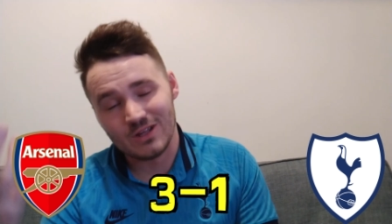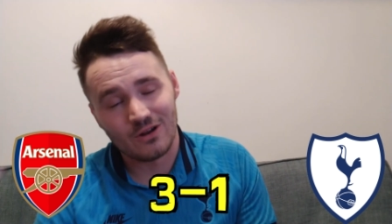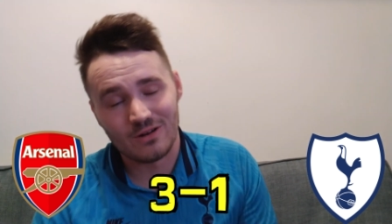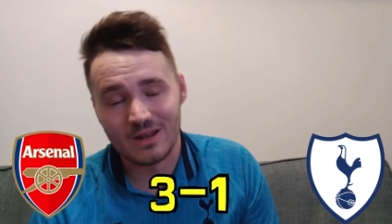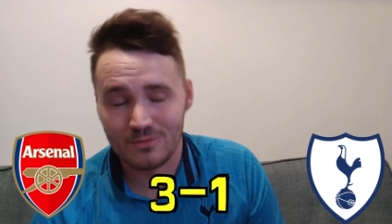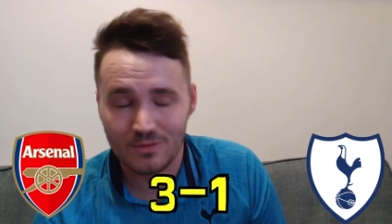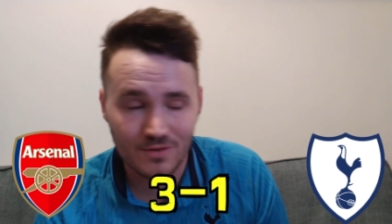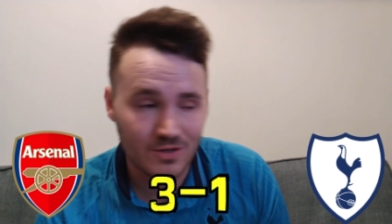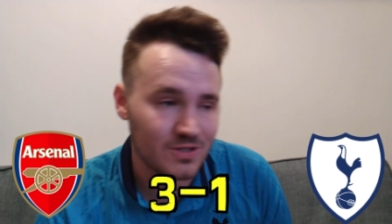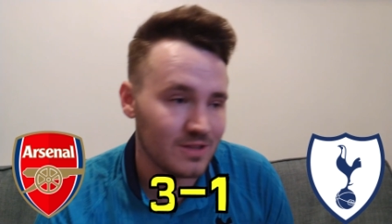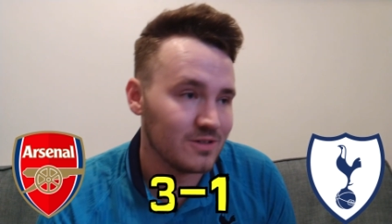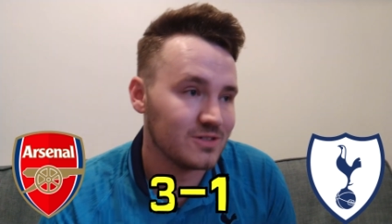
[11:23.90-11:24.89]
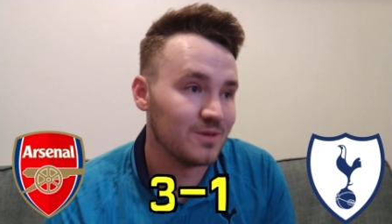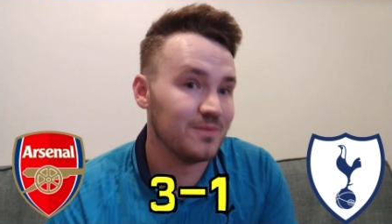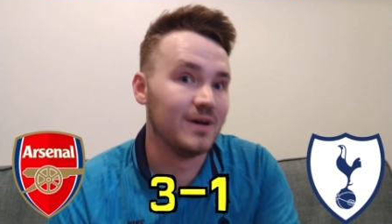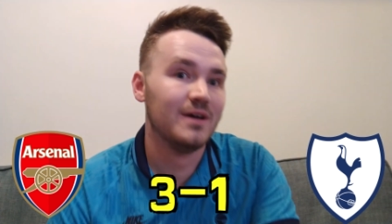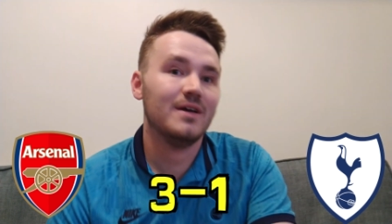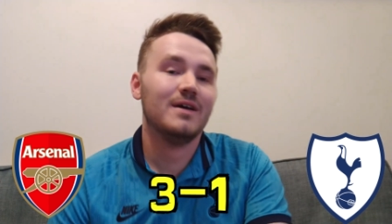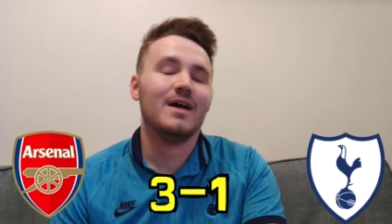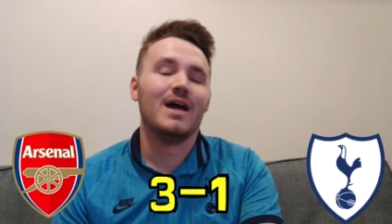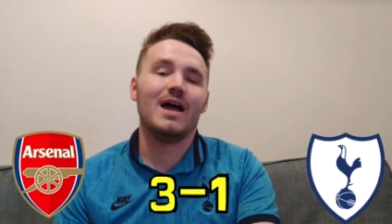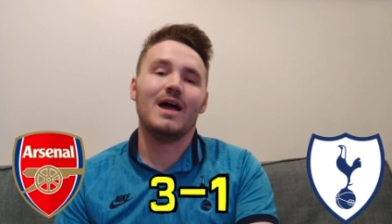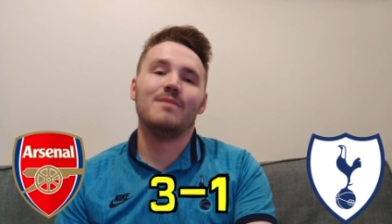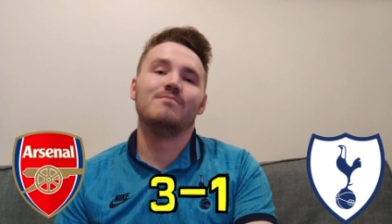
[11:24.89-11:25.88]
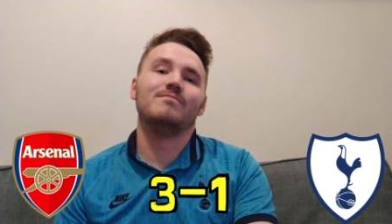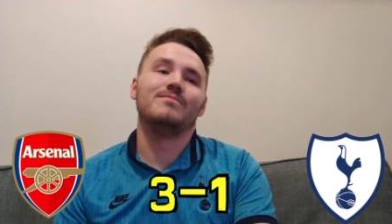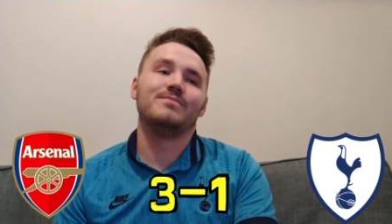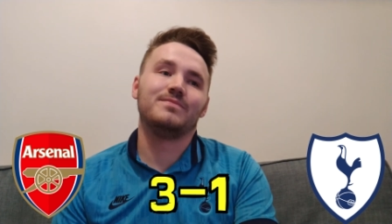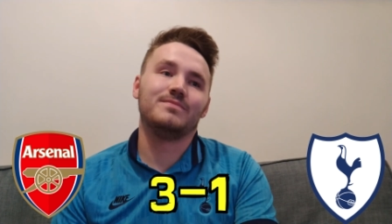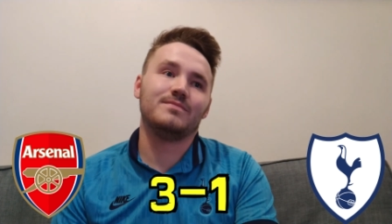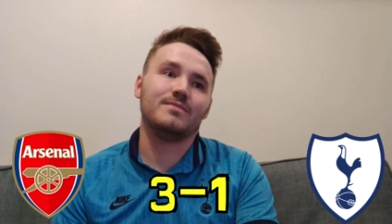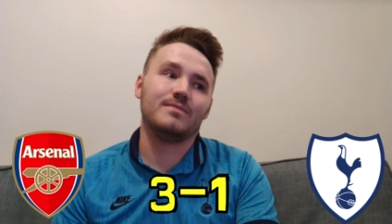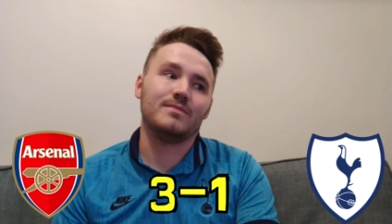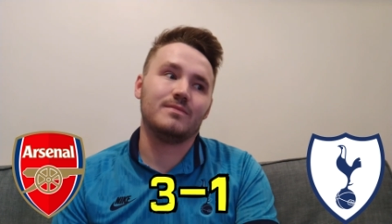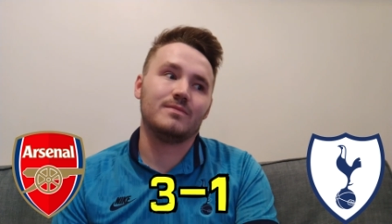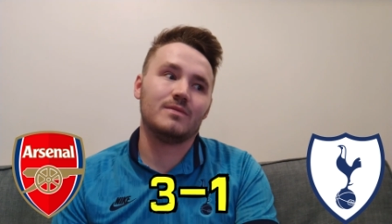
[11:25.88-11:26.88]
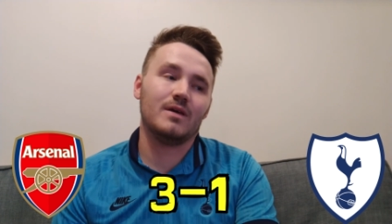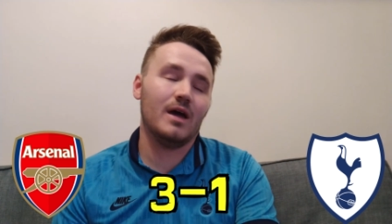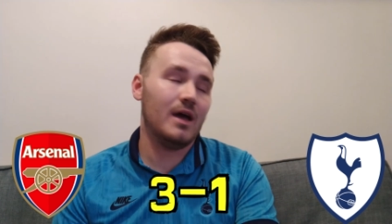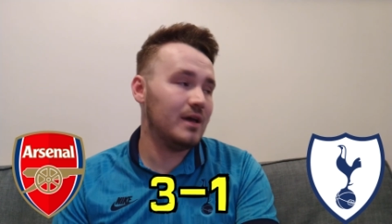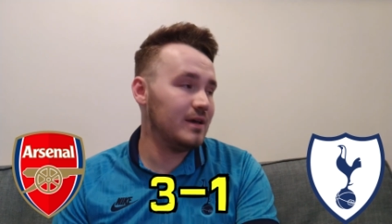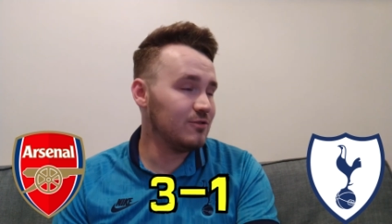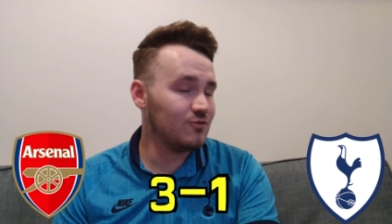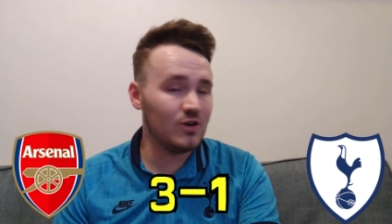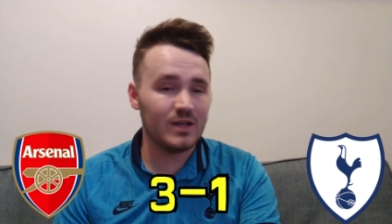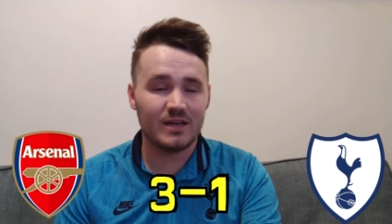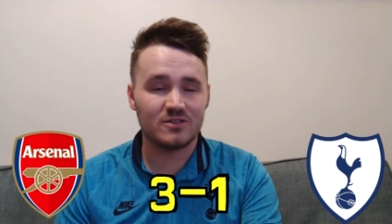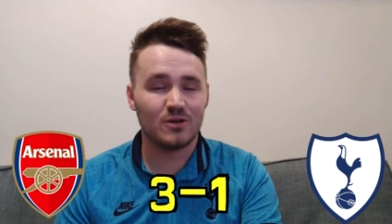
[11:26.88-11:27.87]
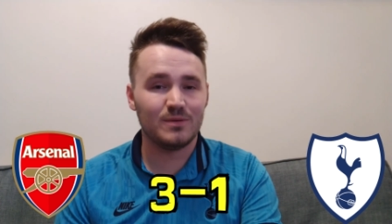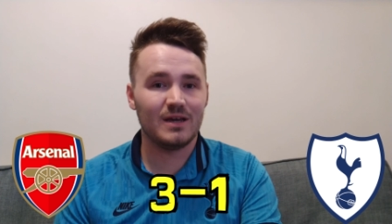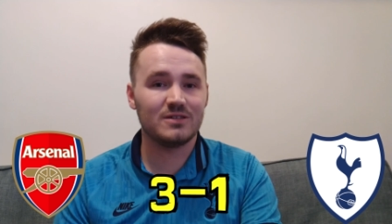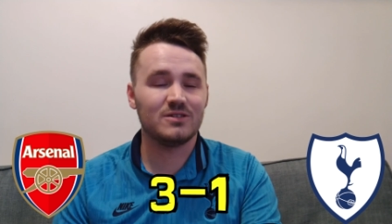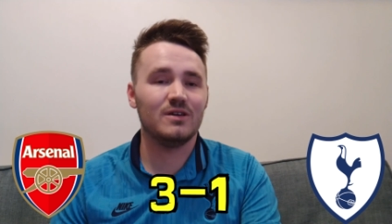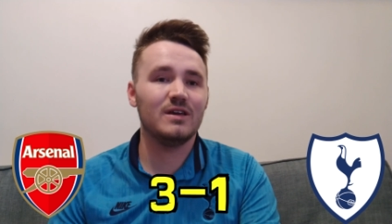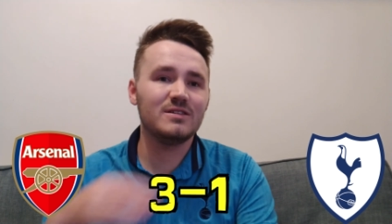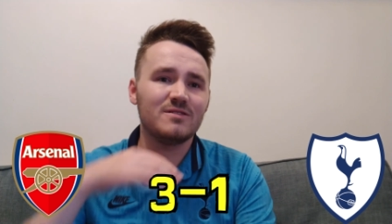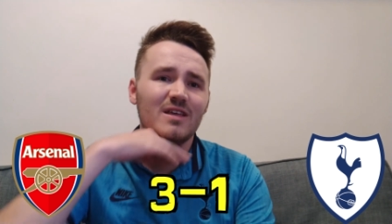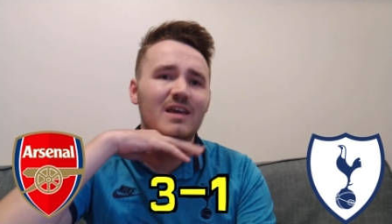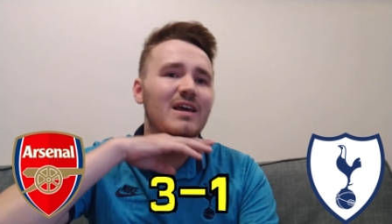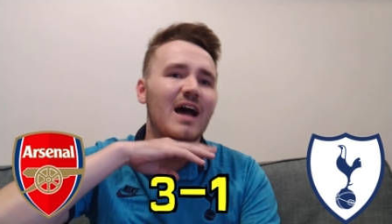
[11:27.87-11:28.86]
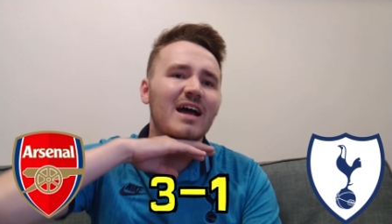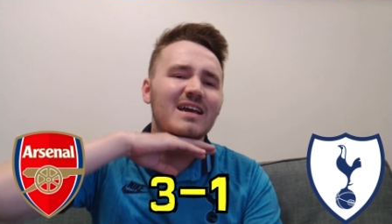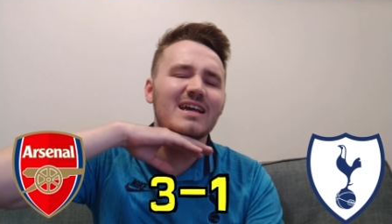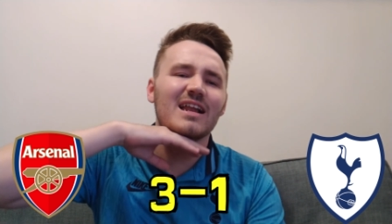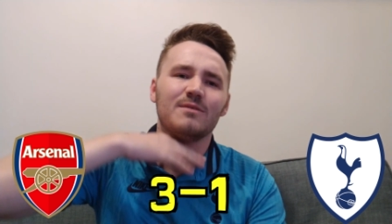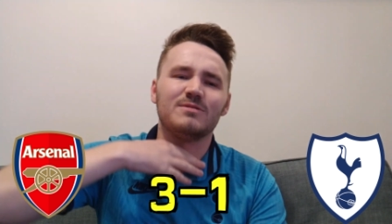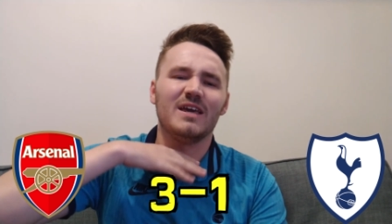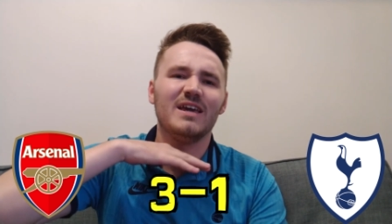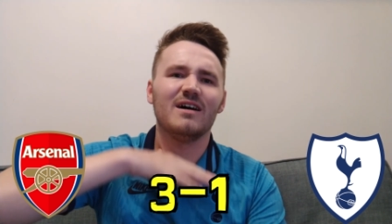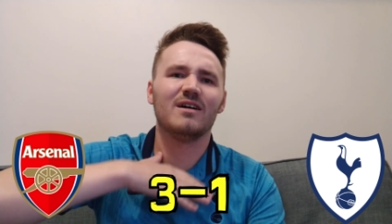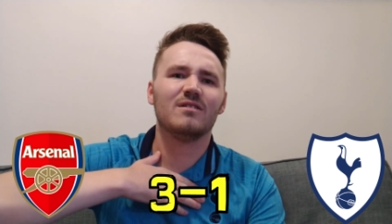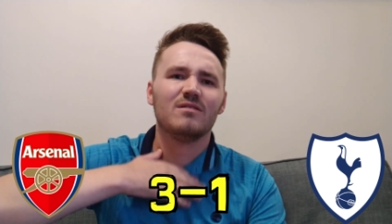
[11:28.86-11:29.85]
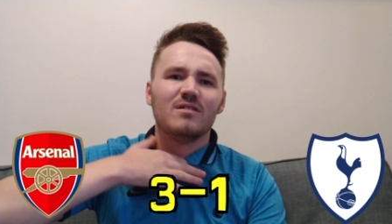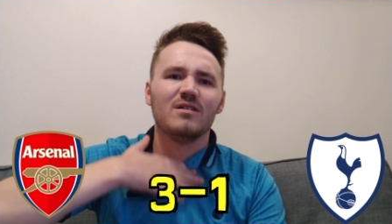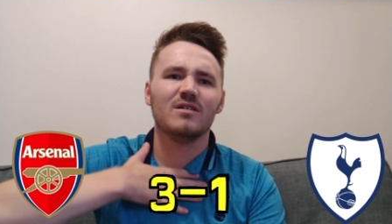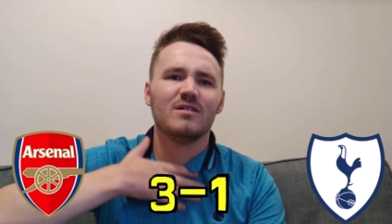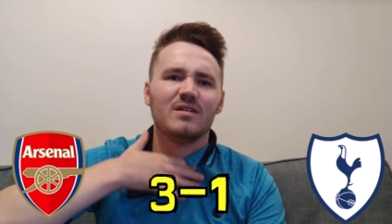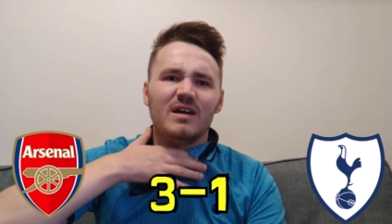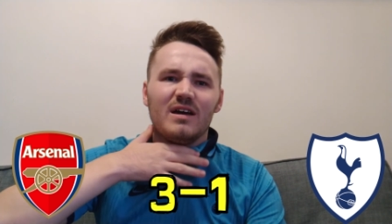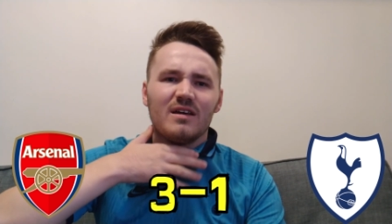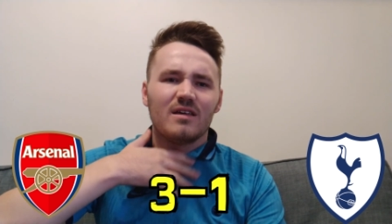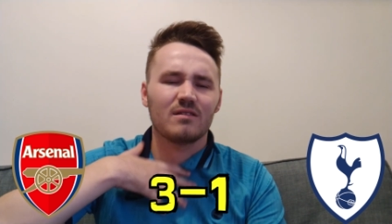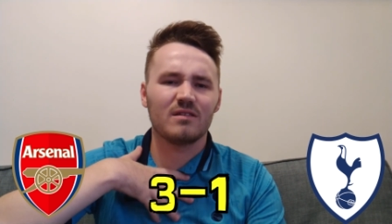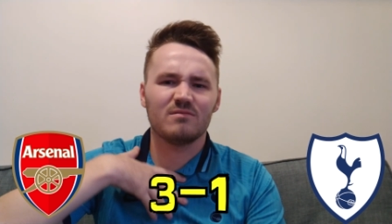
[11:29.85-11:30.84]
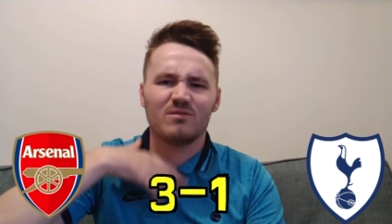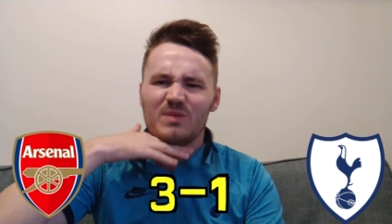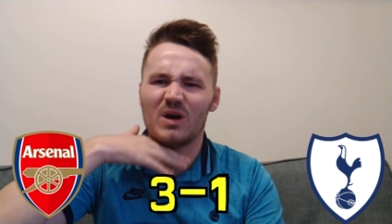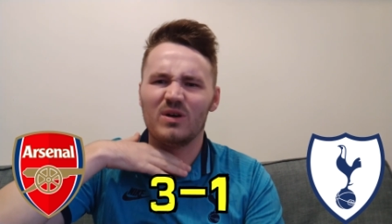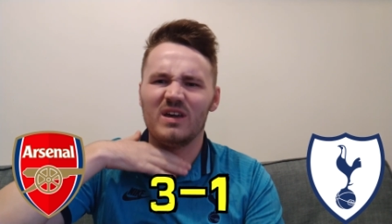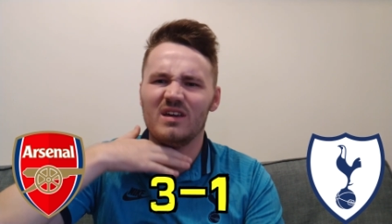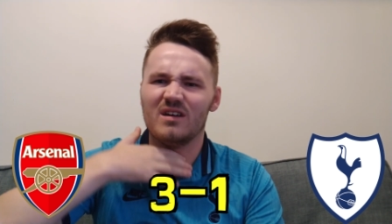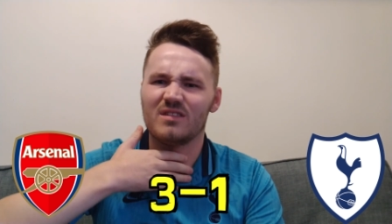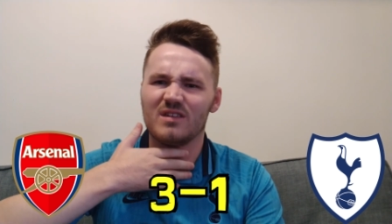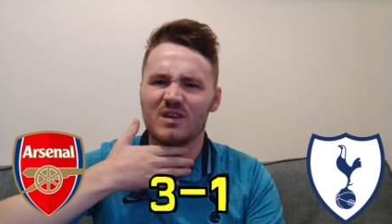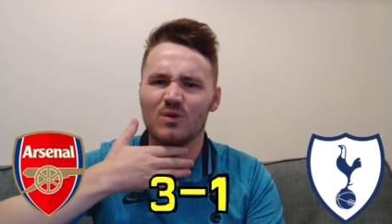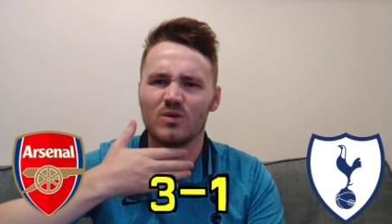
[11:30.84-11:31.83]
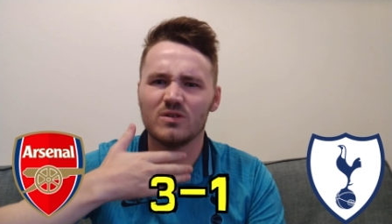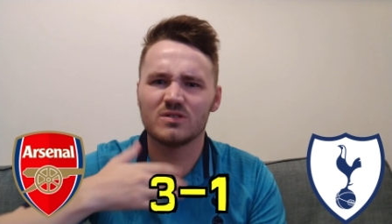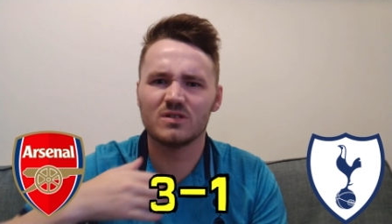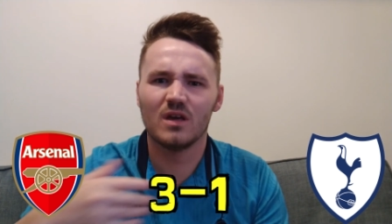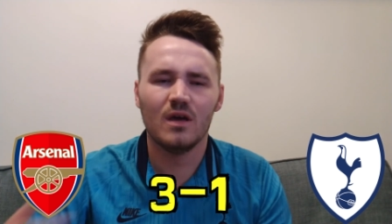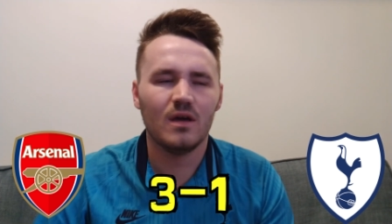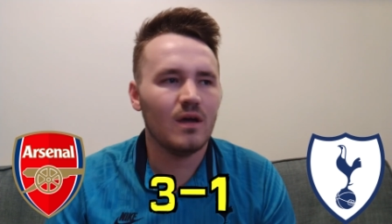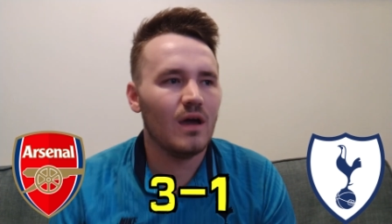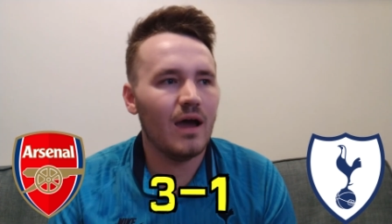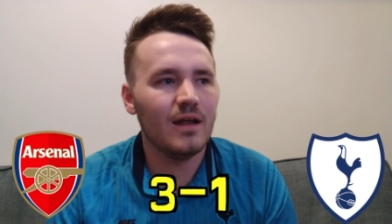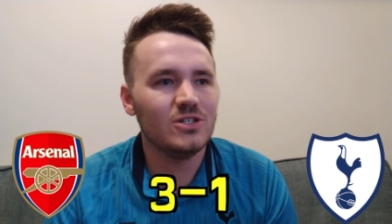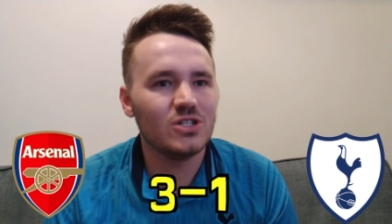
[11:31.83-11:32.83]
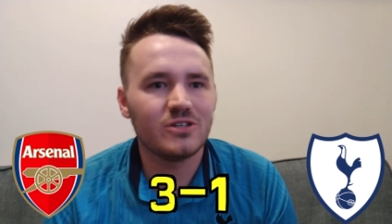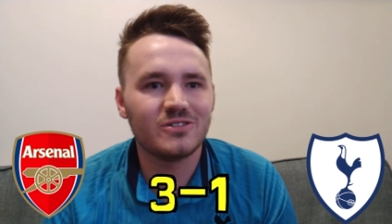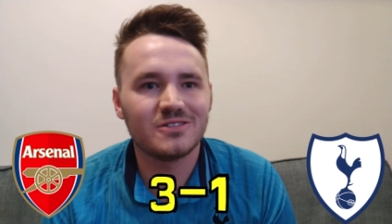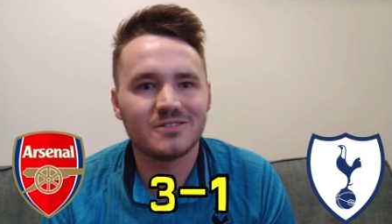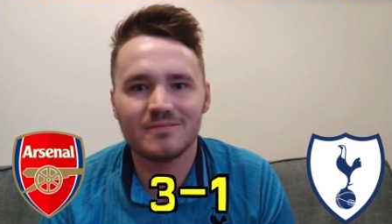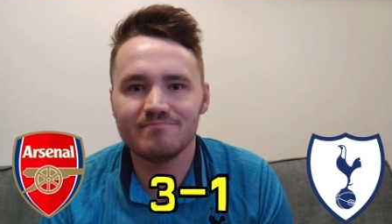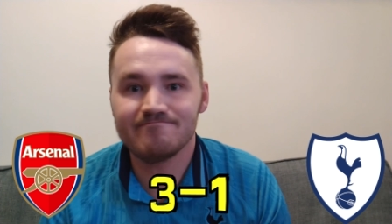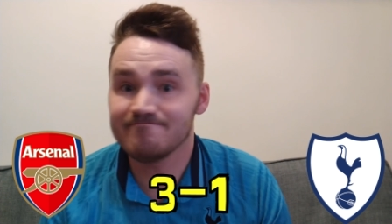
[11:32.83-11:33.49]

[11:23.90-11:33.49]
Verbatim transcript: you know, linked with us in the summer. Um, uh, he was running against Tomiyasu. His hand clips here, about here, I think it was, and just